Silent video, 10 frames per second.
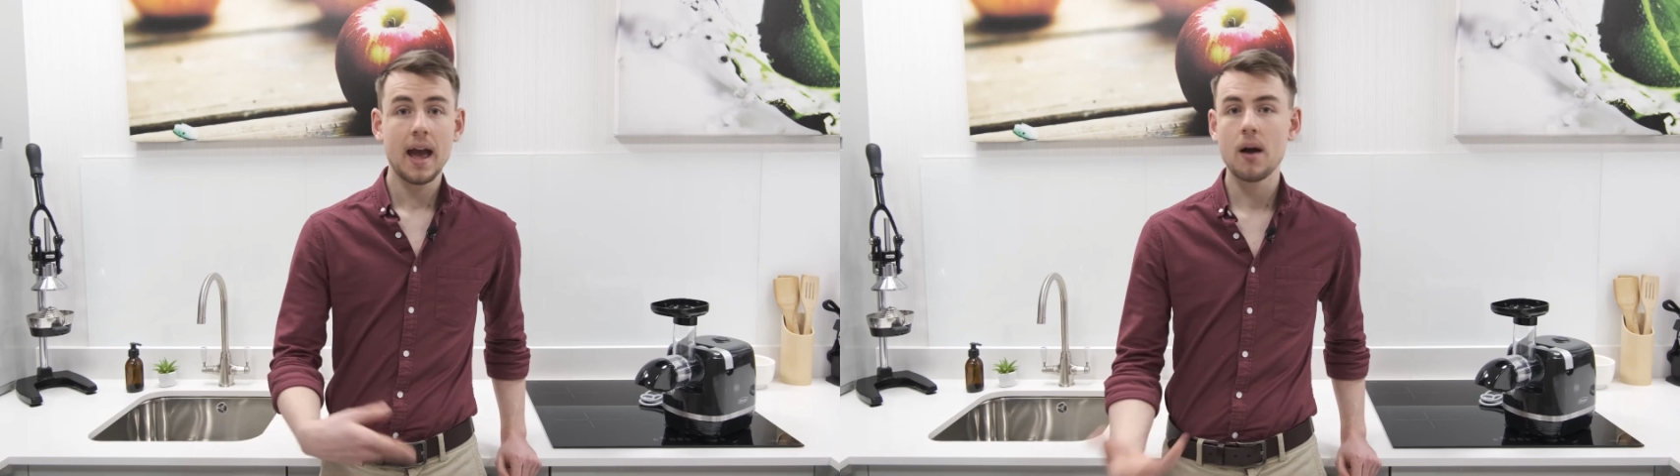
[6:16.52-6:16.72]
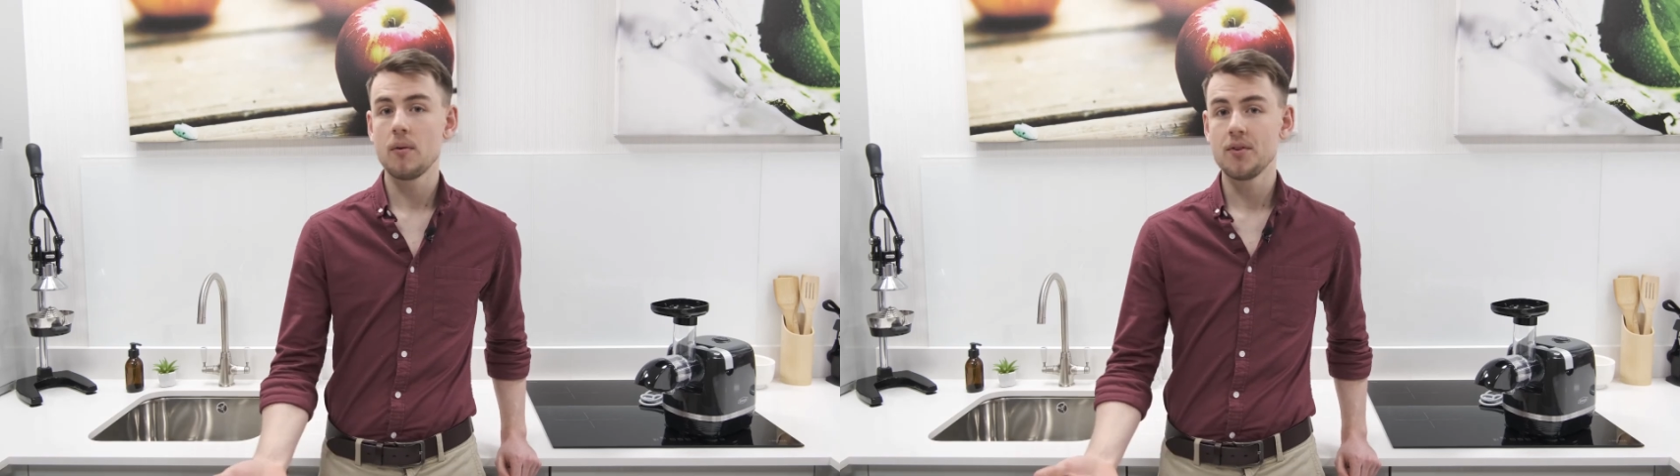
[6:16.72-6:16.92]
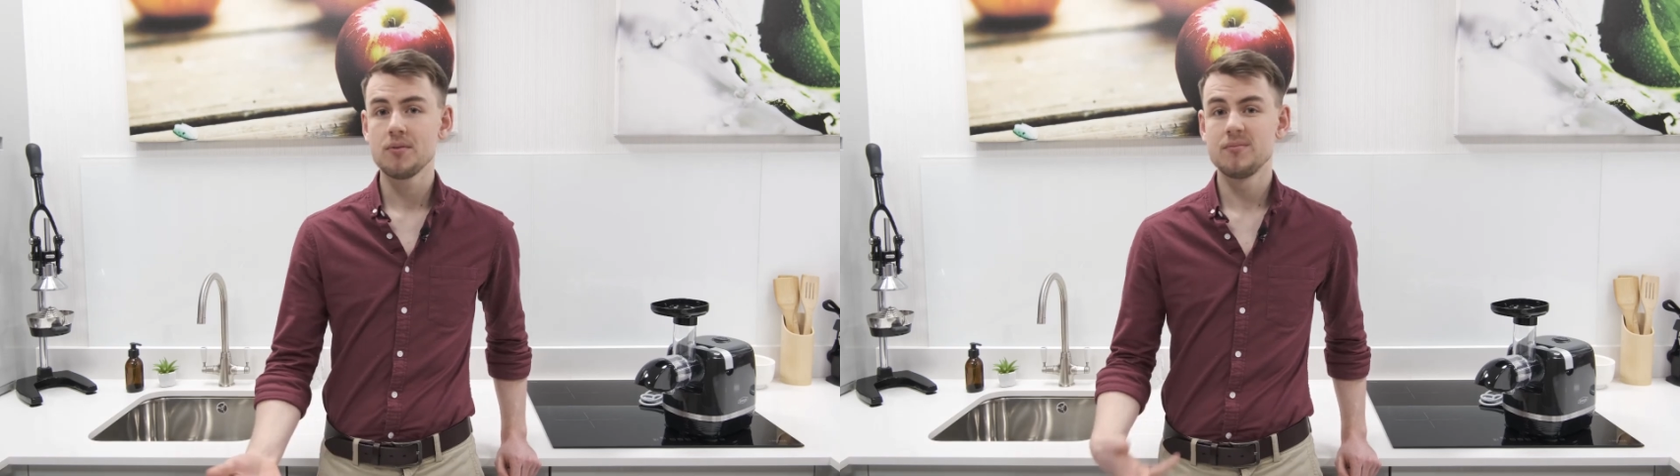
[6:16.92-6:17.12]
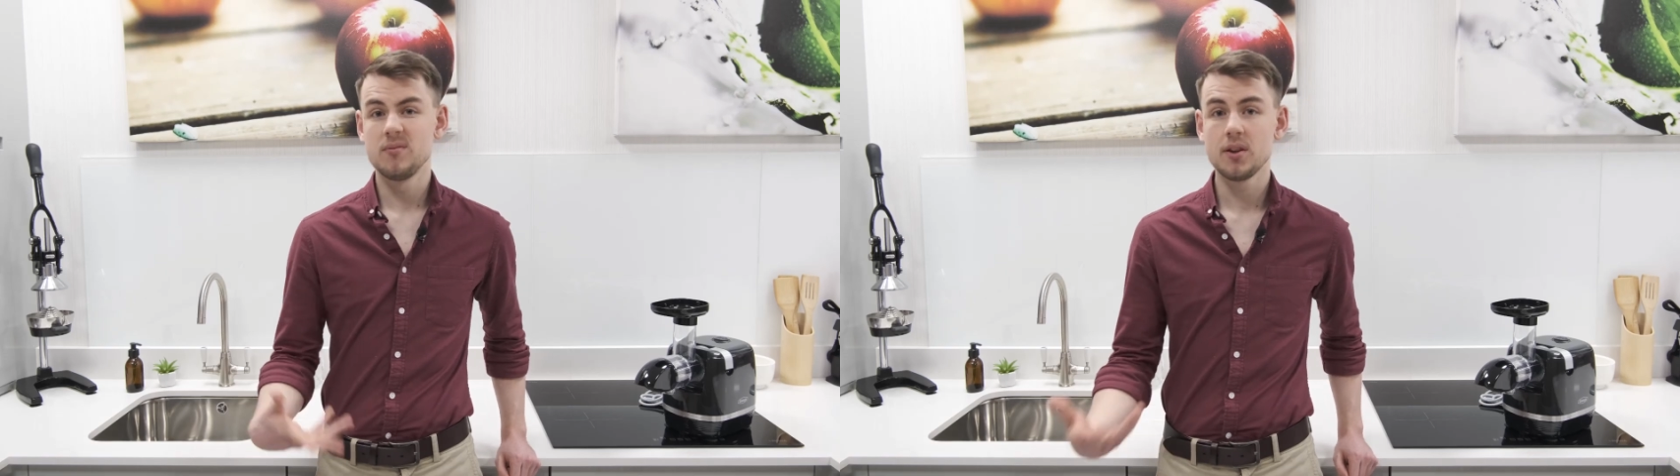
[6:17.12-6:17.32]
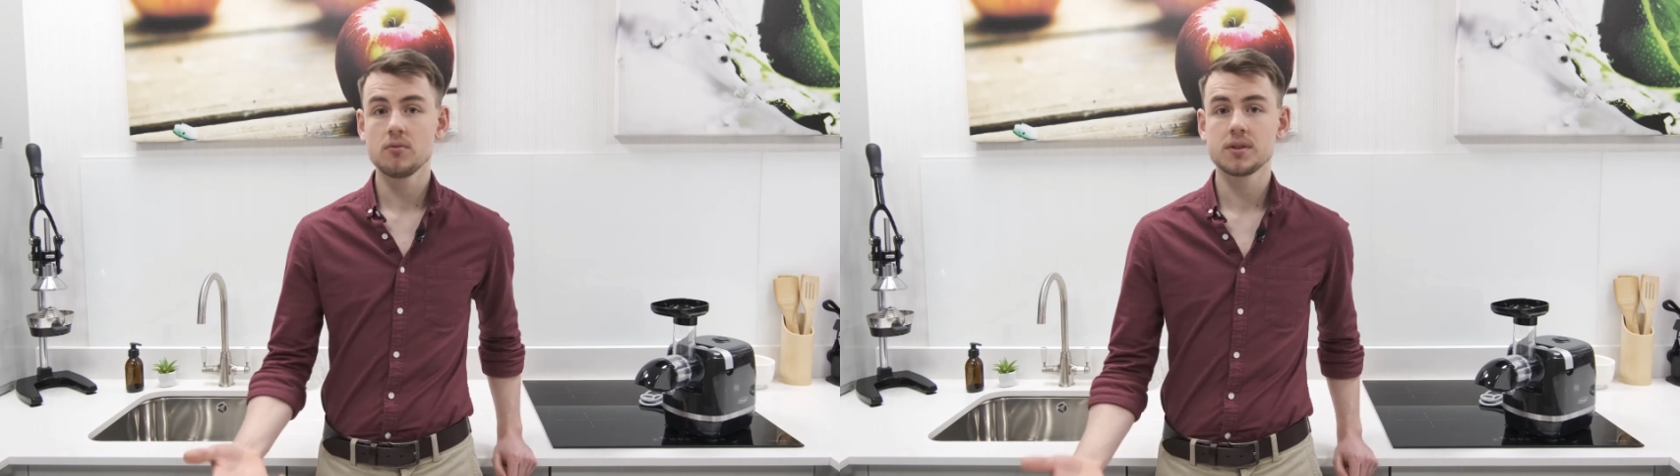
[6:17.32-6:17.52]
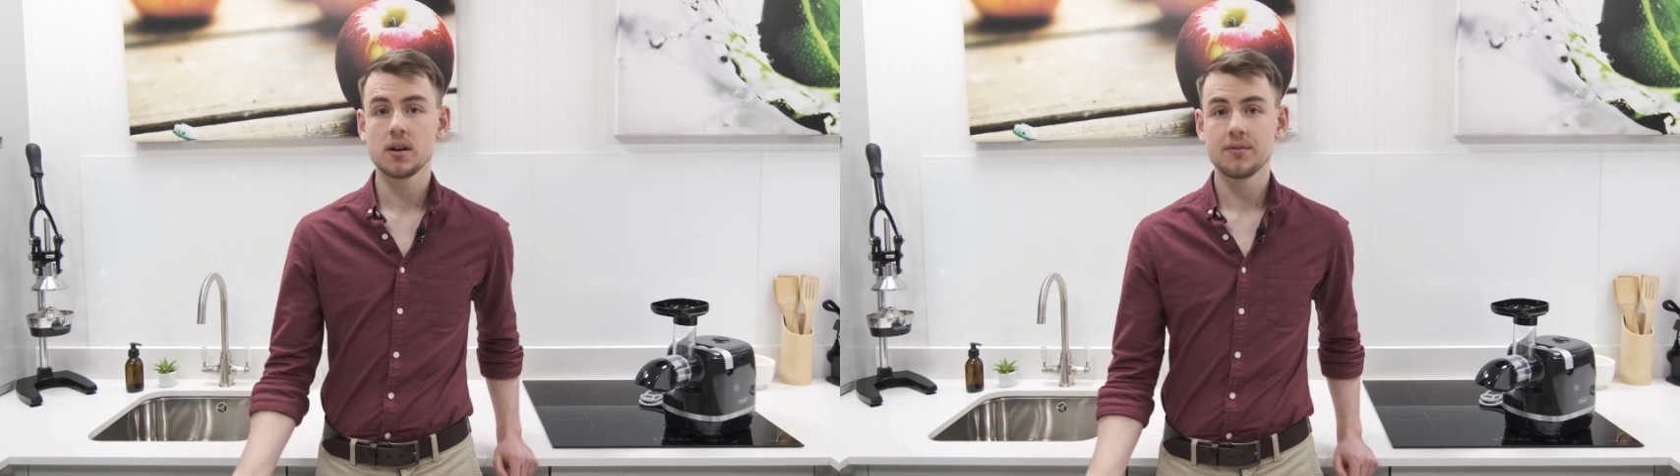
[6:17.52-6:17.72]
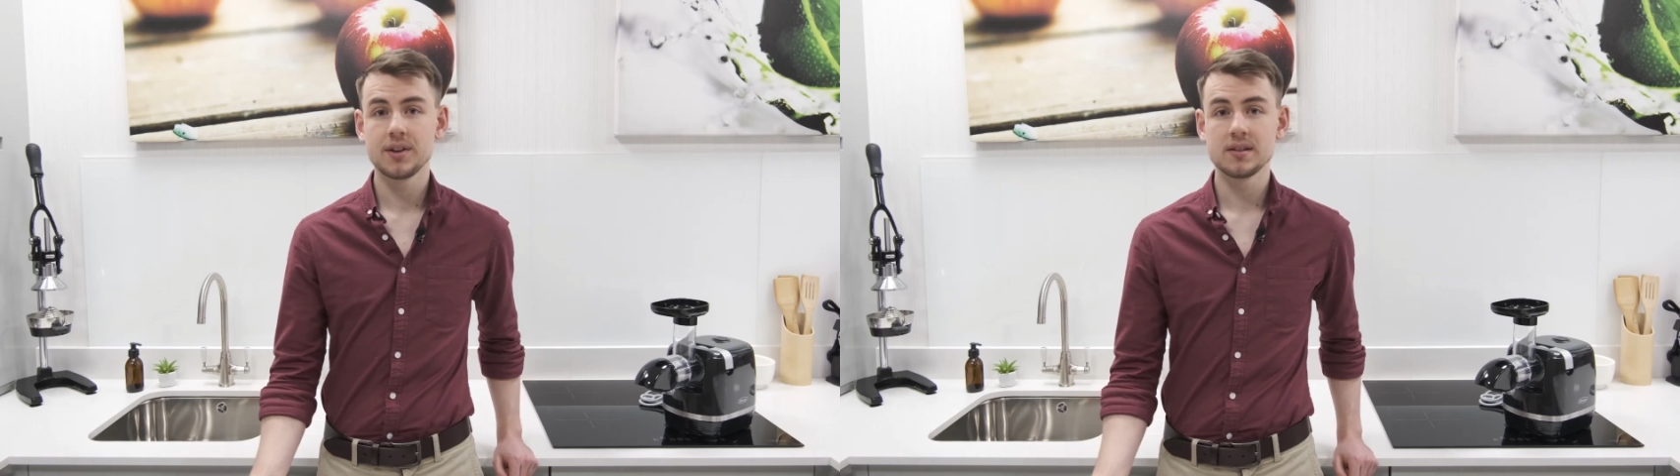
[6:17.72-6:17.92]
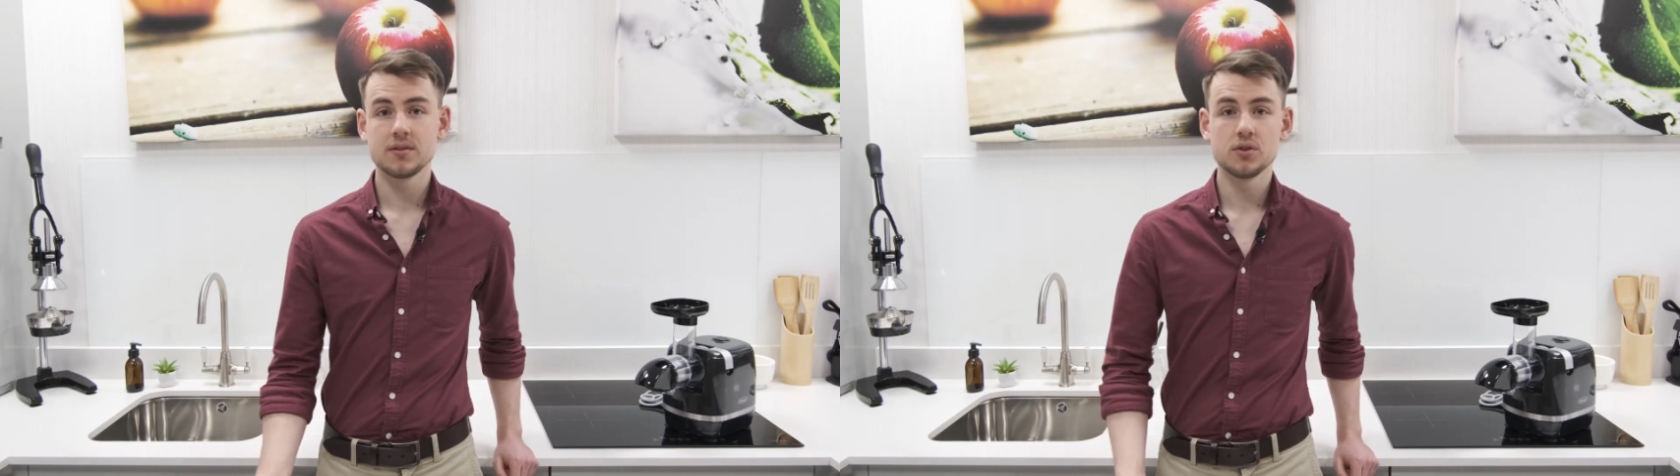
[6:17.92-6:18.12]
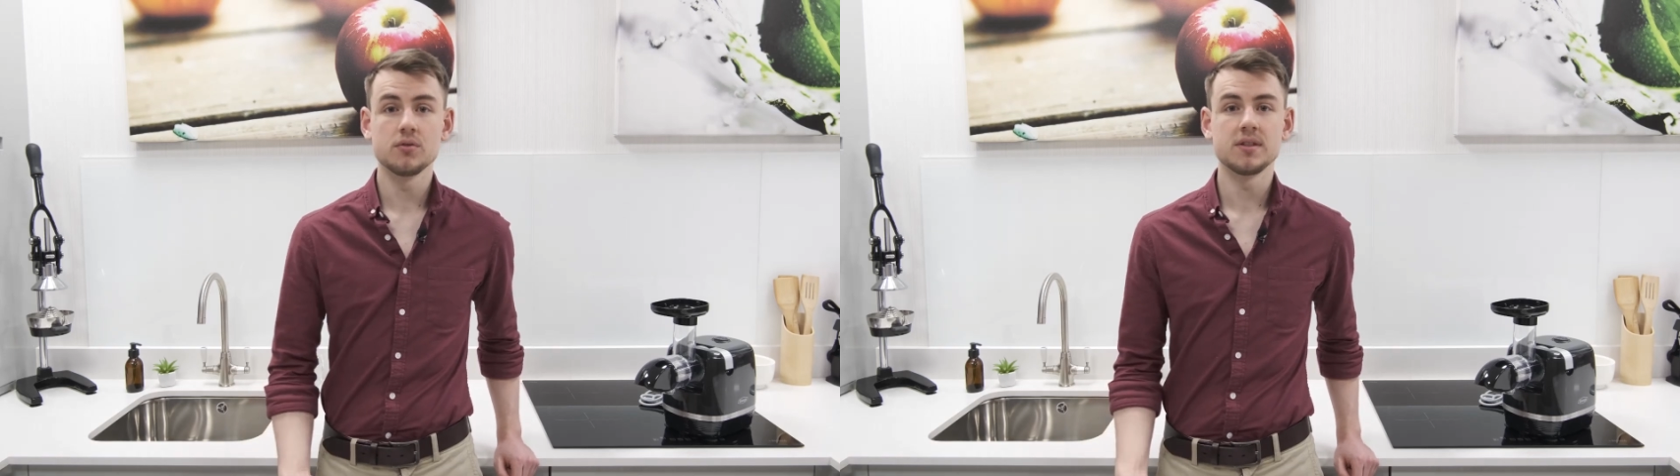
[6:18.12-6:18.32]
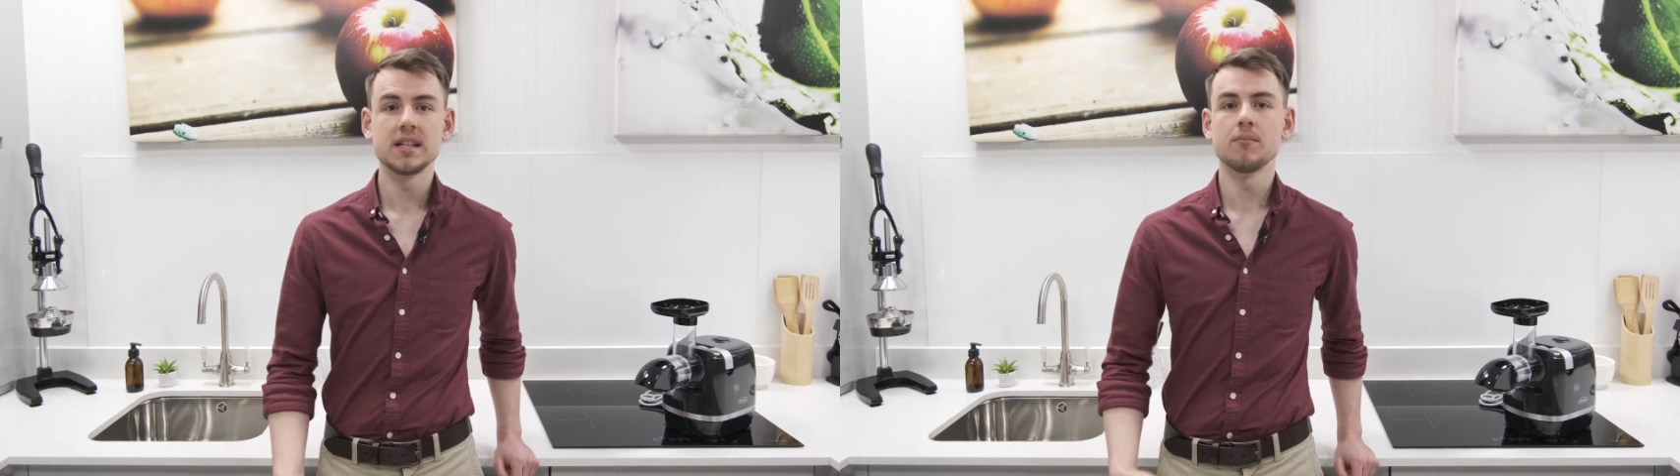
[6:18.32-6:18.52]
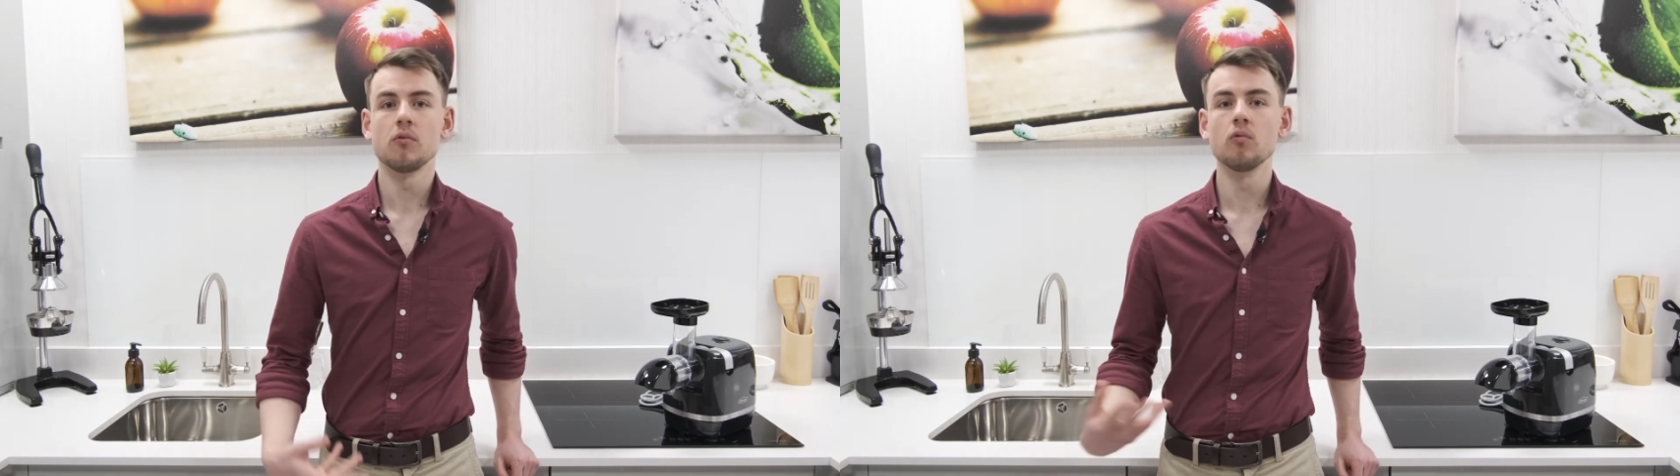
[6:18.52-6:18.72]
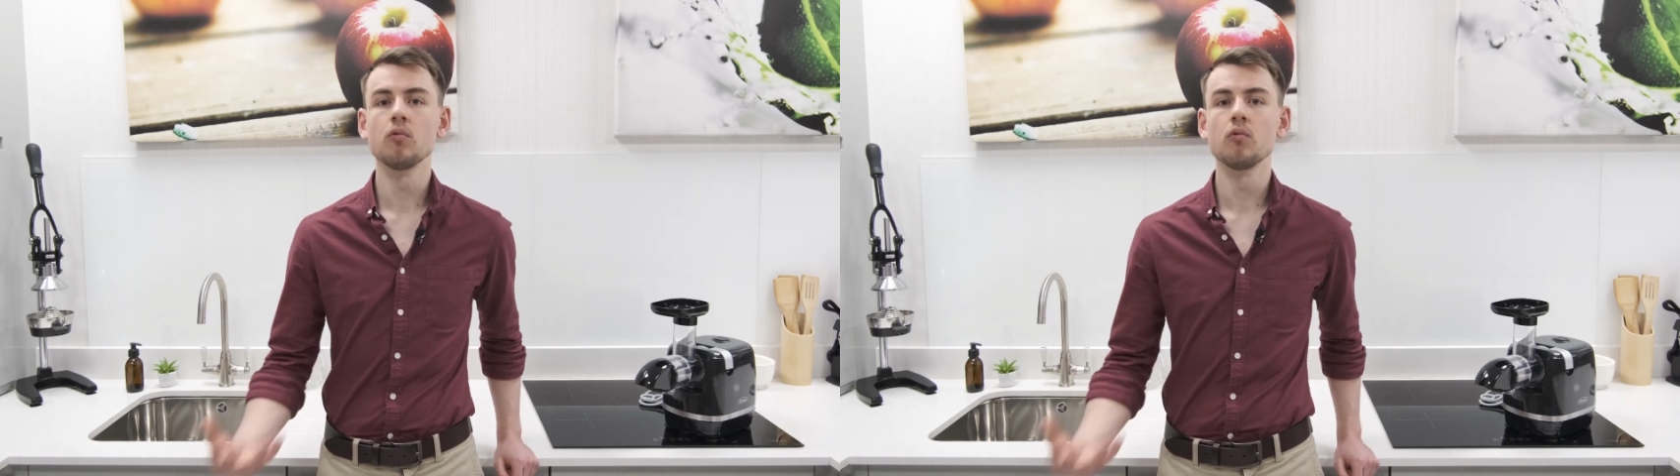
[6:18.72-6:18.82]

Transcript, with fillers: However, those are things that do seem